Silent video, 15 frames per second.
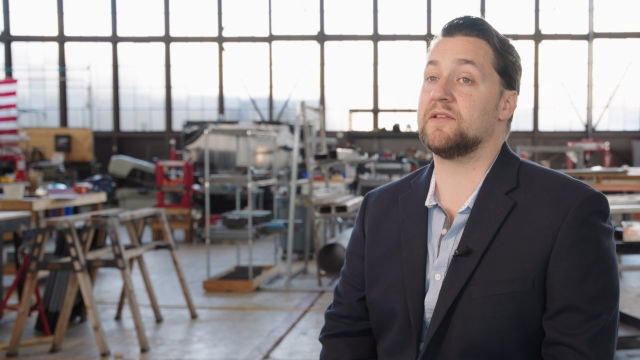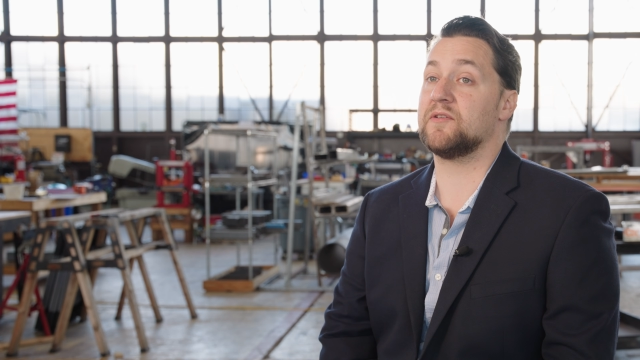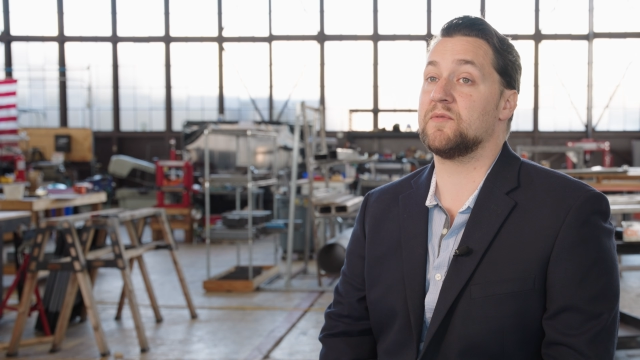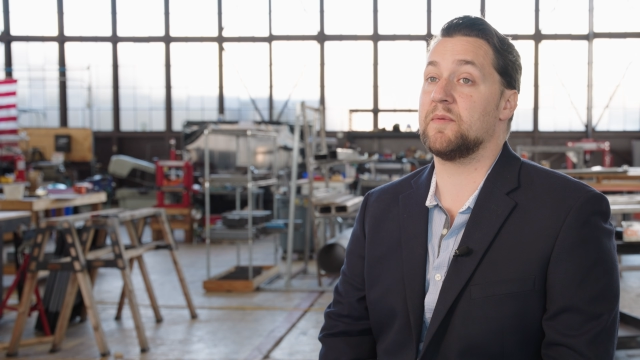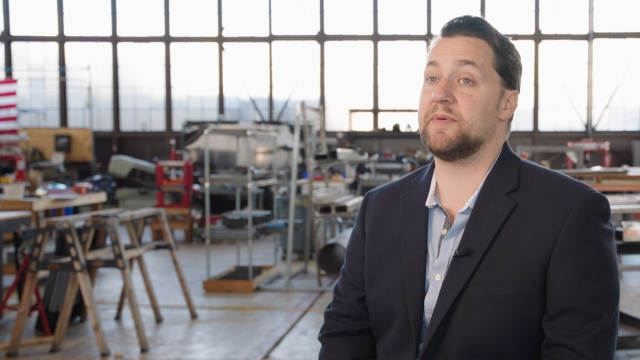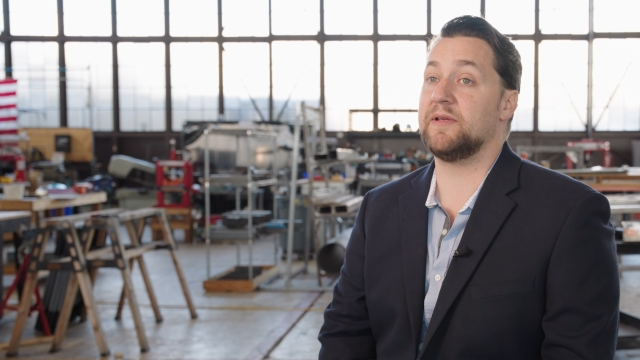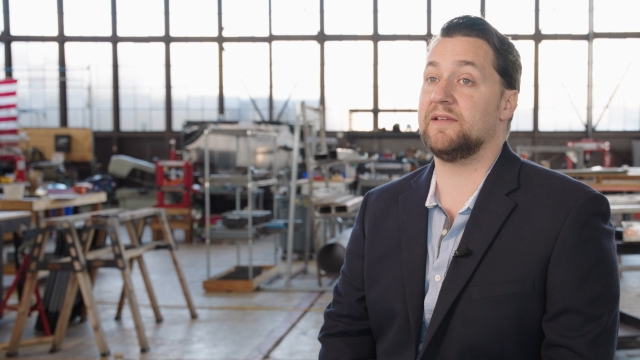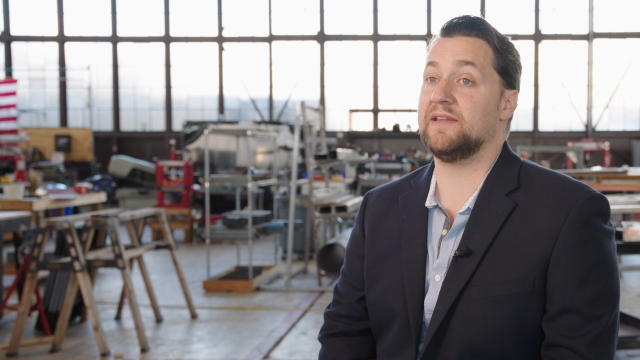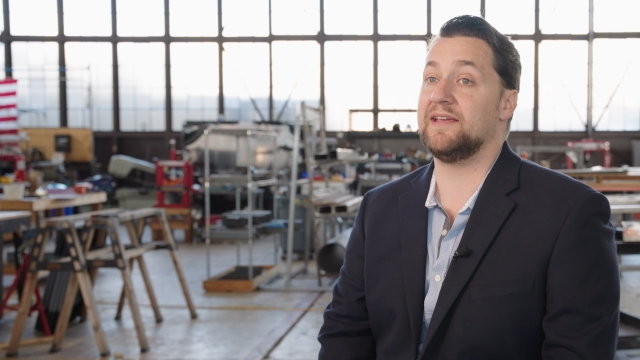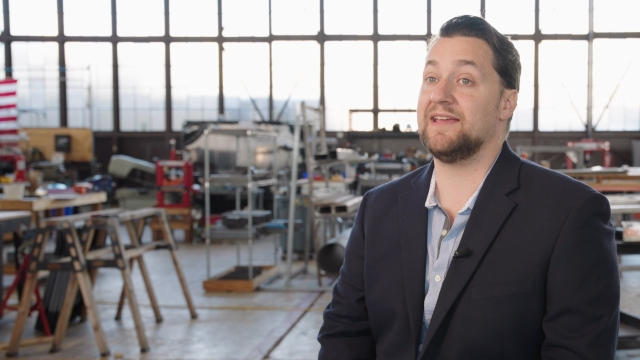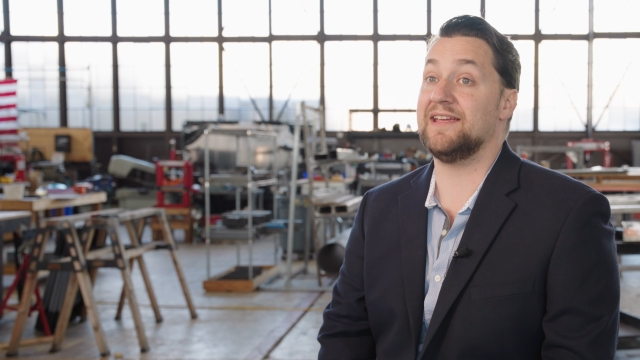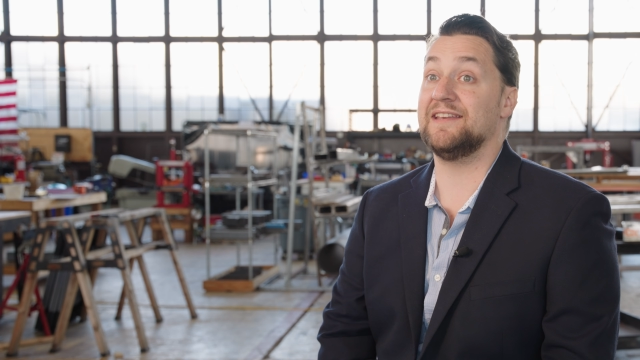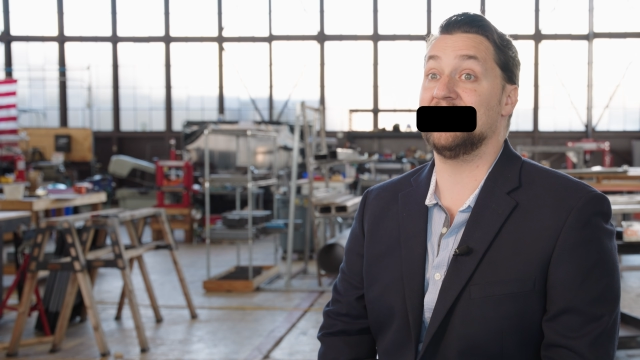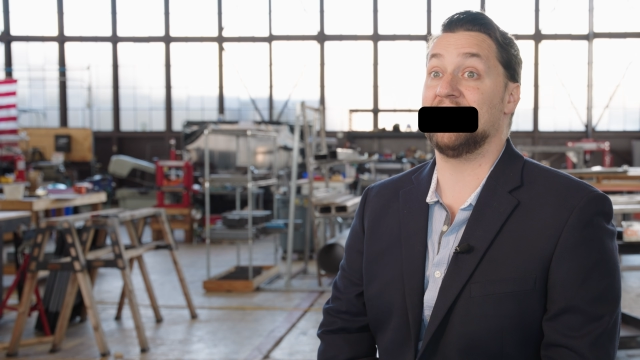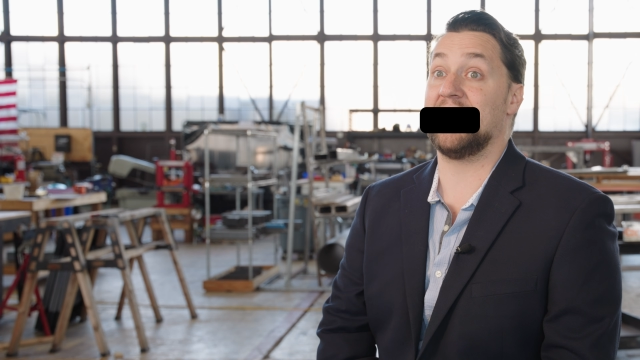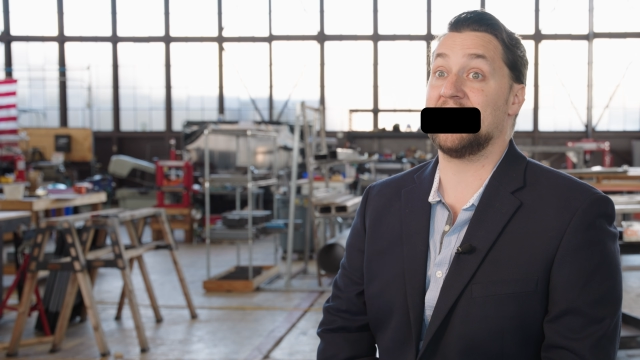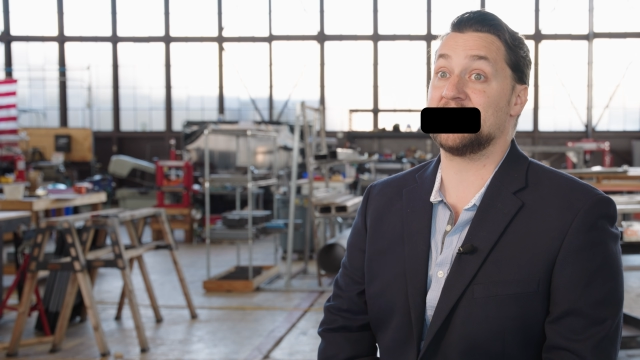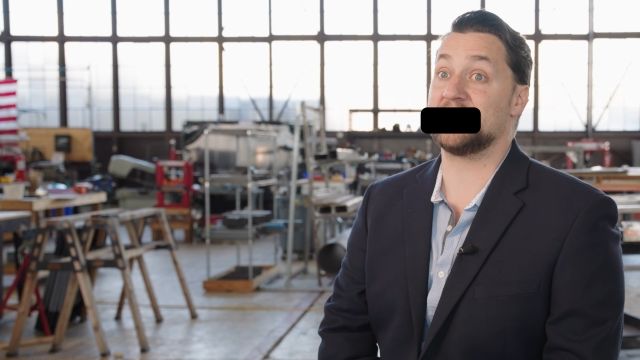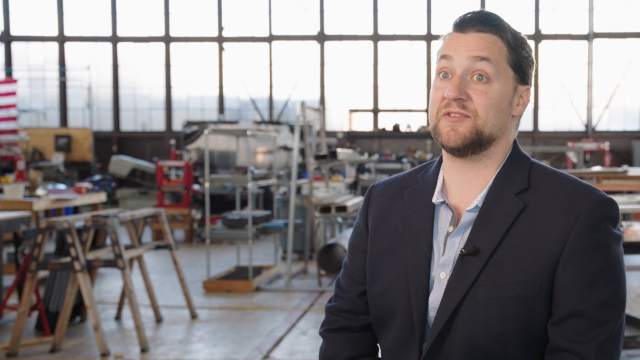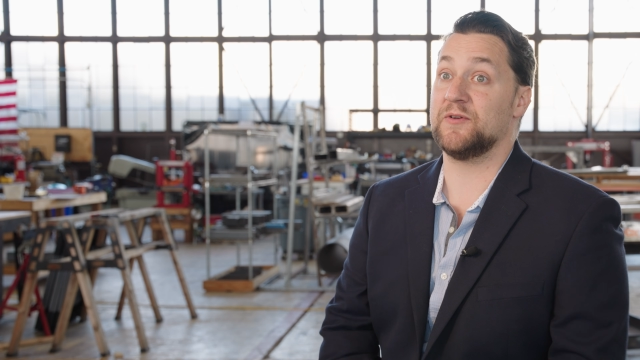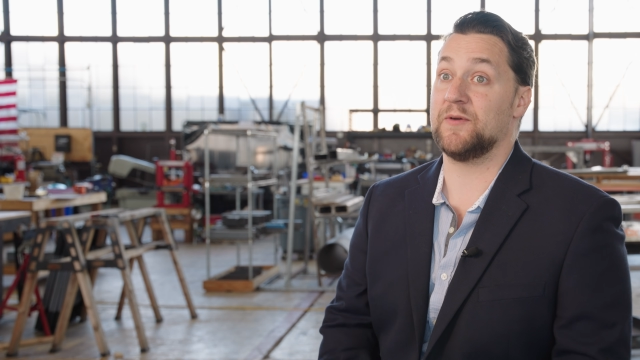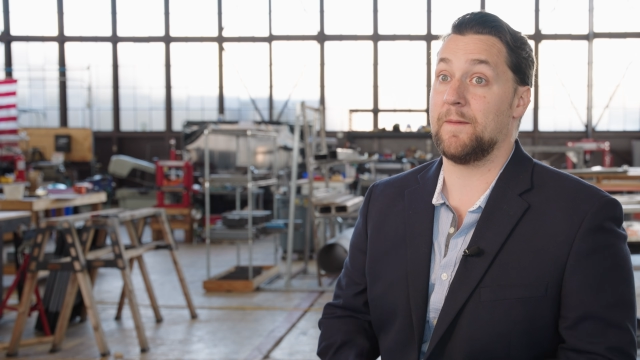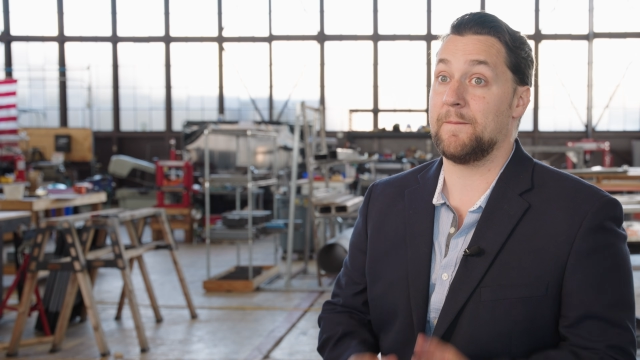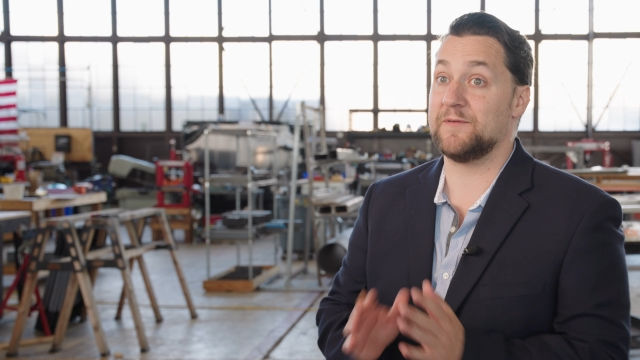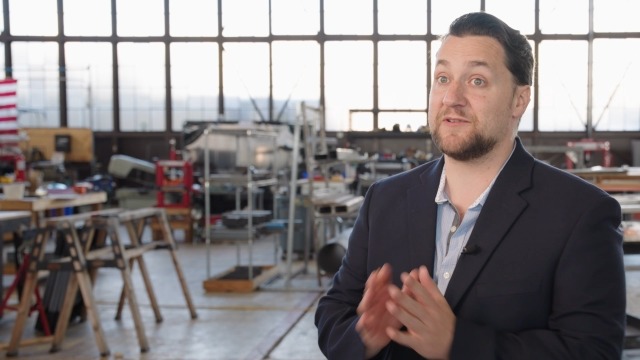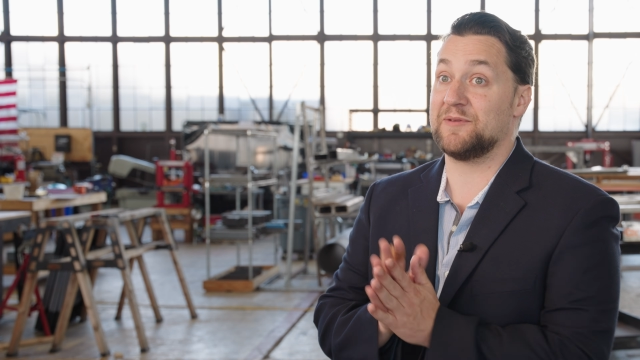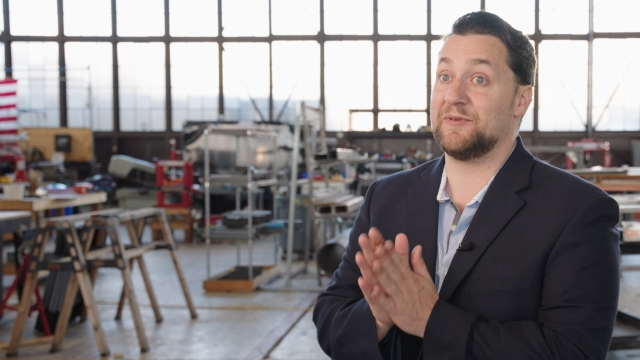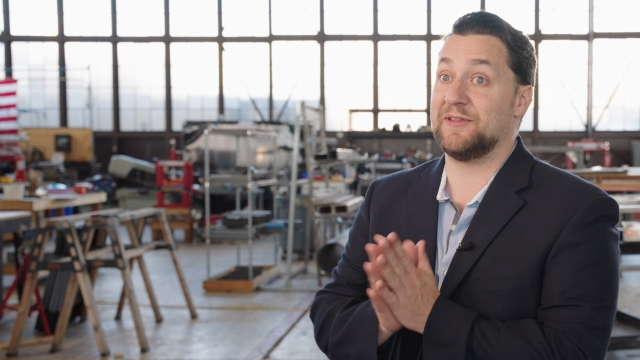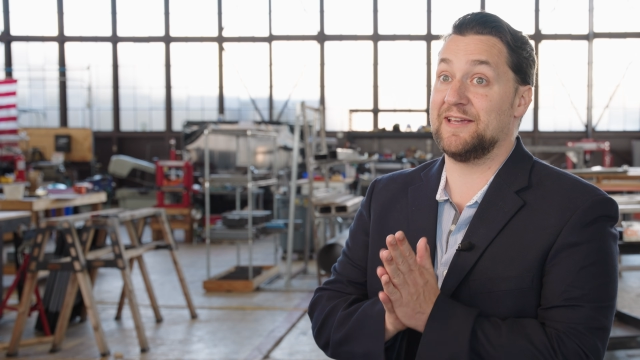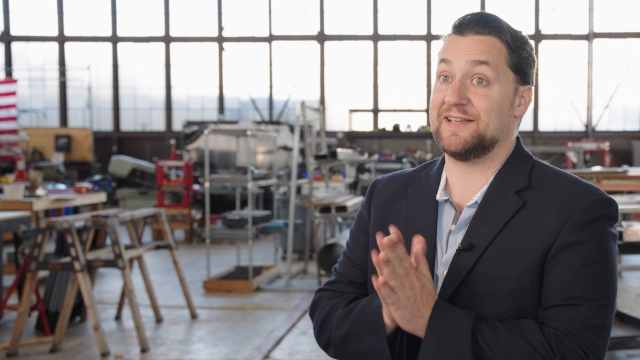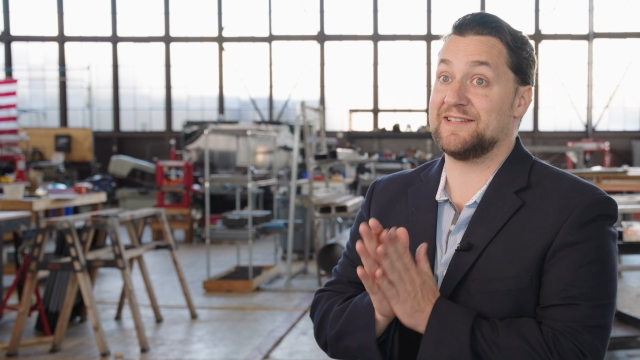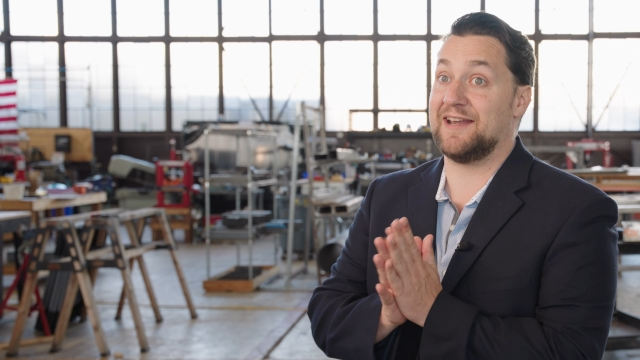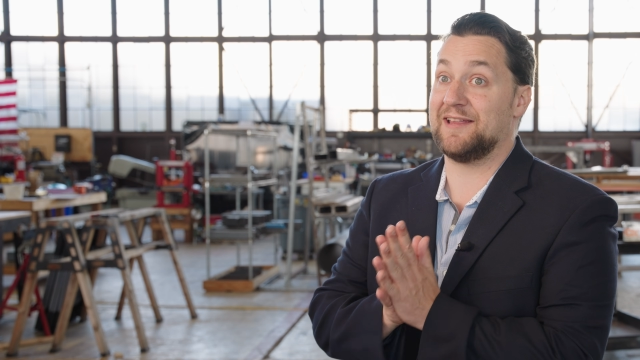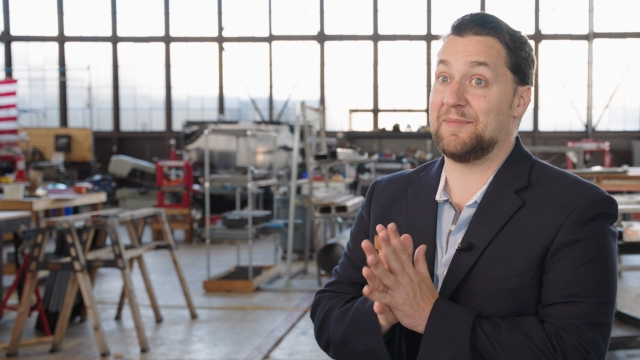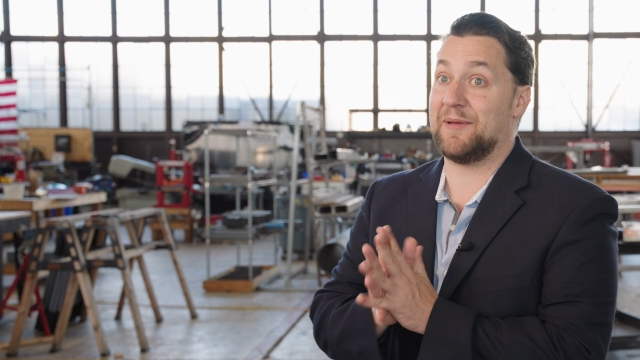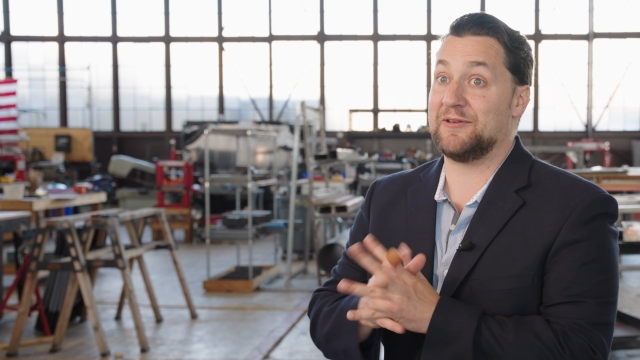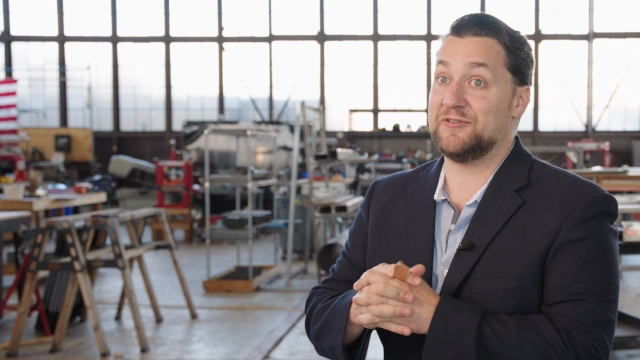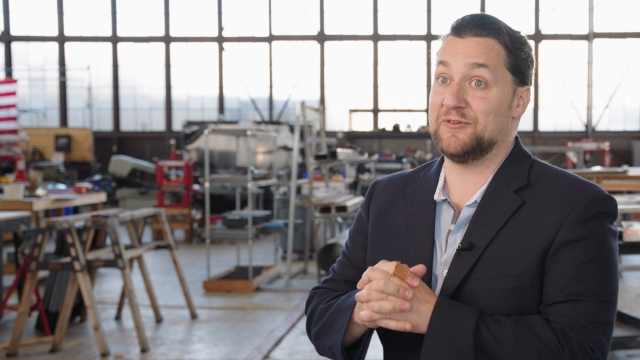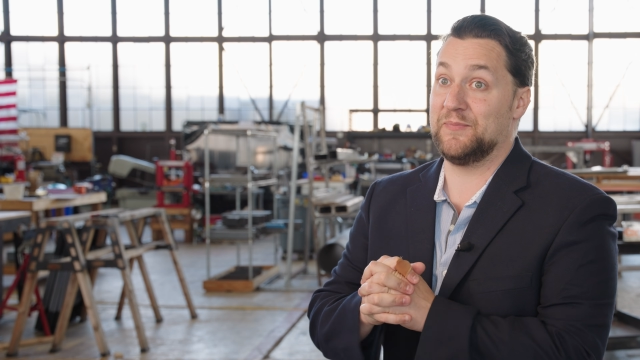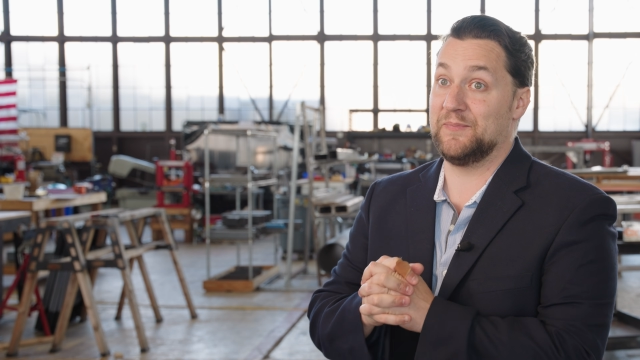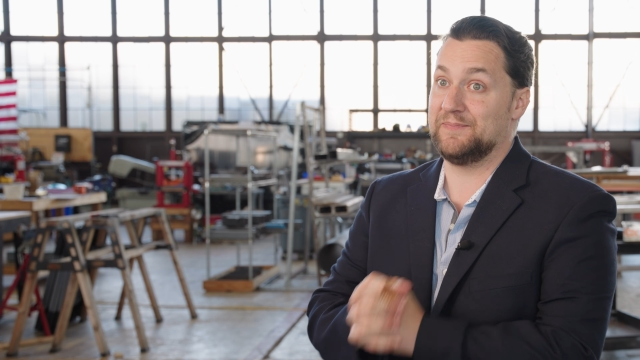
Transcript: that we're building in soon, which I'm really excited about too.